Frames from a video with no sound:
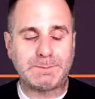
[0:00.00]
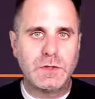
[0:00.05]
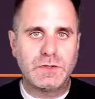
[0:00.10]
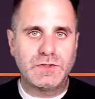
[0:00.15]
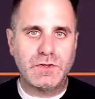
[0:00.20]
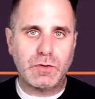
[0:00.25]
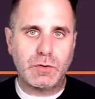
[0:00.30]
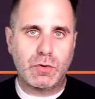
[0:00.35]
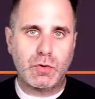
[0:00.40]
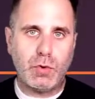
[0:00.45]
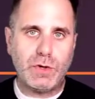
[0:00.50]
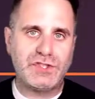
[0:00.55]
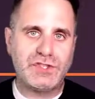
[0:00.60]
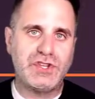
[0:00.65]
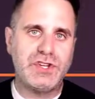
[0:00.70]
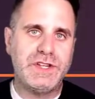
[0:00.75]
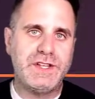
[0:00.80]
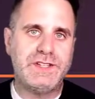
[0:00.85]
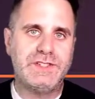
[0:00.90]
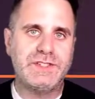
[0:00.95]
So the
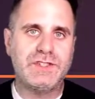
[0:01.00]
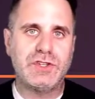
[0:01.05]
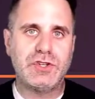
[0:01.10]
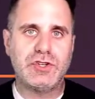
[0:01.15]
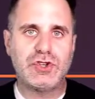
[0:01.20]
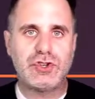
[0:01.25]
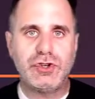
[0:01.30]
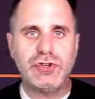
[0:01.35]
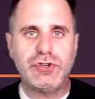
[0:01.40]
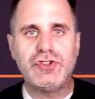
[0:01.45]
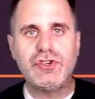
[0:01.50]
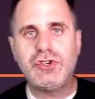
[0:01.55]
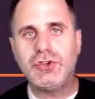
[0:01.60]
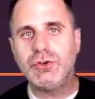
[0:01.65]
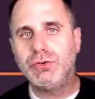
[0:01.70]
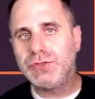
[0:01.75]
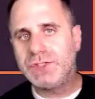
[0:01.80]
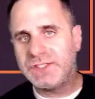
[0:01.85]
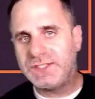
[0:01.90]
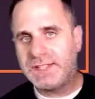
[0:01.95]
question is, should you
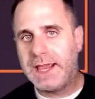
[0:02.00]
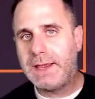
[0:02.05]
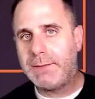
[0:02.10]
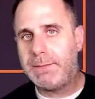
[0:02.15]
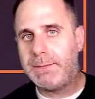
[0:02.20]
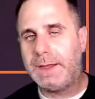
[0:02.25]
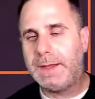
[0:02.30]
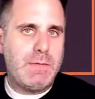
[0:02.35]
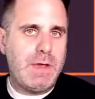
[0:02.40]
segment?